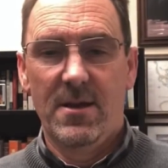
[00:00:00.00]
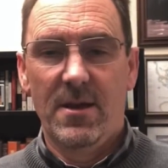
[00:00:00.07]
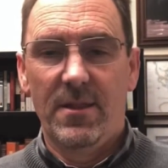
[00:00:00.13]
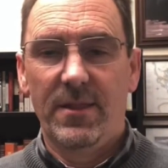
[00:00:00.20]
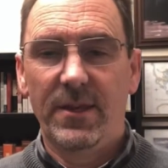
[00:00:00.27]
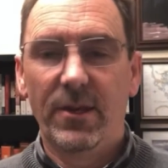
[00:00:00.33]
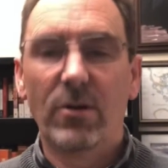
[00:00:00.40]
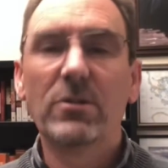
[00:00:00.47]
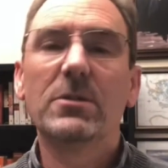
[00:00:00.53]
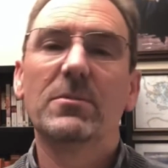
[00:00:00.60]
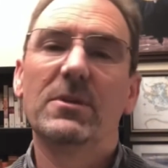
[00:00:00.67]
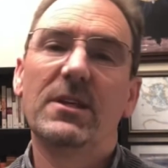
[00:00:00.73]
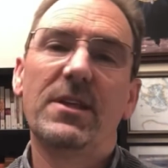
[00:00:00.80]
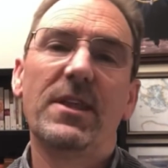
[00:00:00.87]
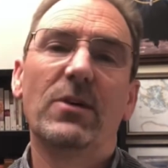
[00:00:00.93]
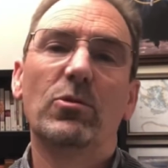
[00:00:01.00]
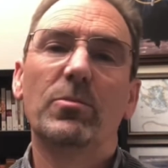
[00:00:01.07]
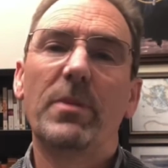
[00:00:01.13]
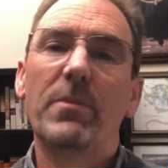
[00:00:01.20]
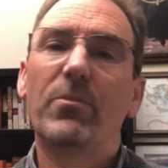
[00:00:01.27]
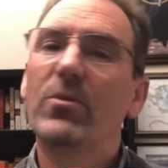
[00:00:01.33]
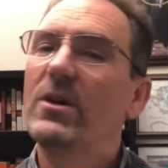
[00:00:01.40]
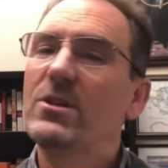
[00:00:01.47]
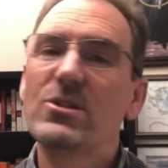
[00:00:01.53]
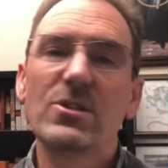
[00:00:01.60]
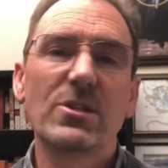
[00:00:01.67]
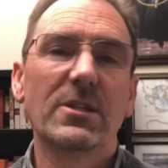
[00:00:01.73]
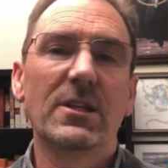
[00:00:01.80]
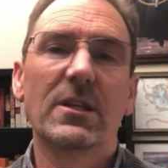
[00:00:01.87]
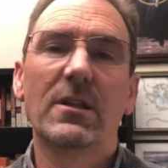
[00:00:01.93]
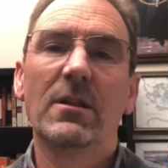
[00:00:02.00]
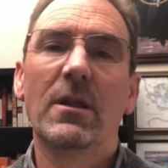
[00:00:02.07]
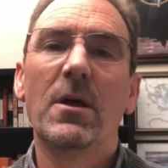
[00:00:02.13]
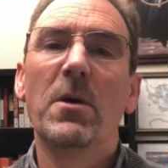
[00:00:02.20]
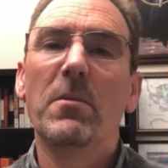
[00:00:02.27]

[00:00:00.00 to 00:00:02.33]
then ultimately there will be precious little